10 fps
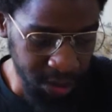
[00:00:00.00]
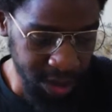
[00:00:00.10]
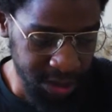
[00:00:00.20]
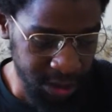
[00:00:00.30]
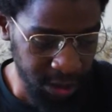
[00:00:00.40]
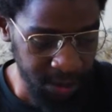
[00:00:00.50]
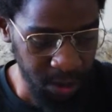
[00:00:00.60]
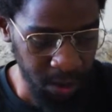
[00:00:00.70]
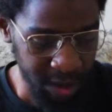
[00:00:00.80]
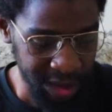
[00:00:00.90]
do I
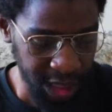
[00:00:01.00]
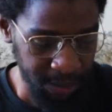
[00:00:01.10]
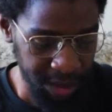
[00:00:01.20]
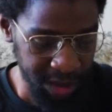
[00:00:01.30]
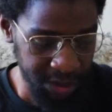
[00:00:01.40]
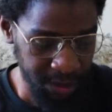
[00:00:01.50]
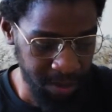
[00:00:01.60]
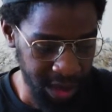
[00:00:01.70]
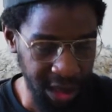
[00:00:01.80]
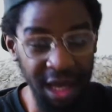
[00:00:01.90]
determine which companies to
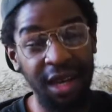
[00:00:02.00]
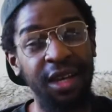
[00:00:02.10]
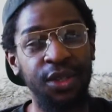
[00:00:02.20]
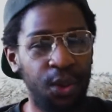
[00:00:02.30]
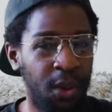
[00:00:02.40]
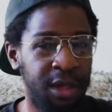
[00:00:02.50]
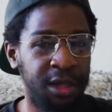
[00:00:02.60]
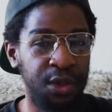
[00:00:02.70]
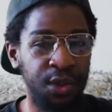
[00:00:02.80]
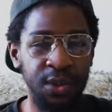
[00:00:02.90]
pick? It's all in
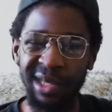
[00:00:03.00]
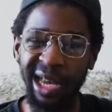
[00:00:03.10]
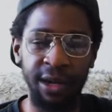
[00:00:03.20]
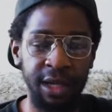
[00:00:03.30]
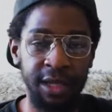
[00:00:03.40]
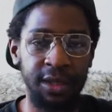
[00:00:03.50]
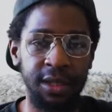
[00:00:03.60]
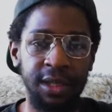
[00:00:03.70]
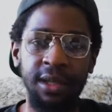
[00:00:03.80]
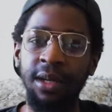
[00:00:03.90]
the news and
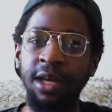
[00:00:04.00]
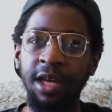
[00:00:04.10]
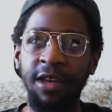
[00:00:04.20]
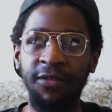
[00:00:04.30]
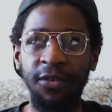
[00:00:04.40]
research. If you